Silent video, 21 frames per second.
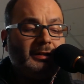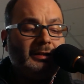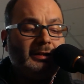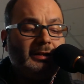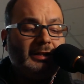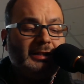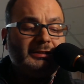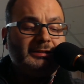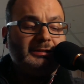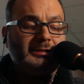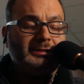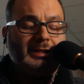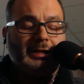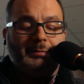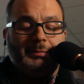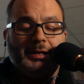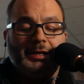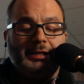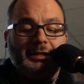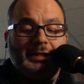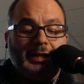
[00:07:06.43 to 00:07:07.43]
I mean, it's all
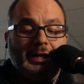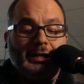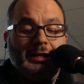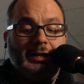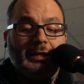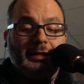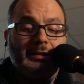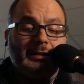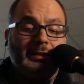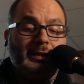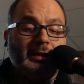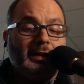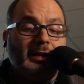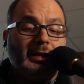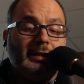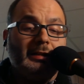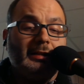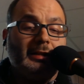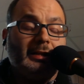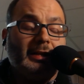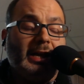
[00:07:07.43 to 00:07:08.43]
right. It's just not my thing.